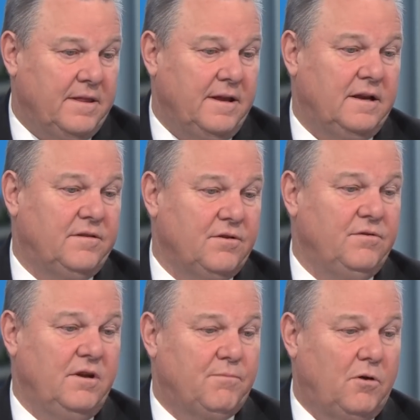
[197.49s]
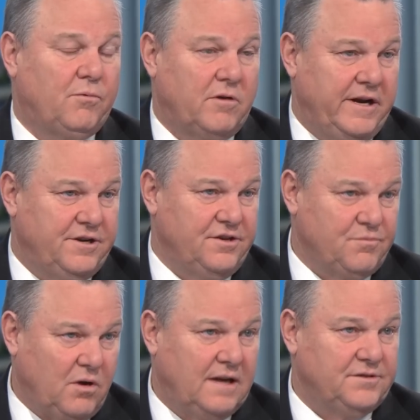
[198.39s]
I think through the
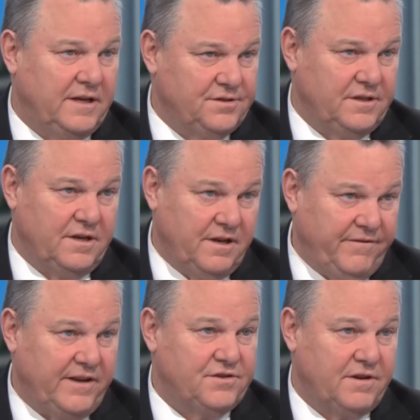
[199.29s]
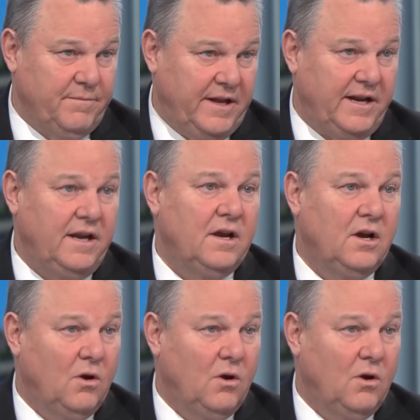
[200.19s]
appropriations process and the defense committee,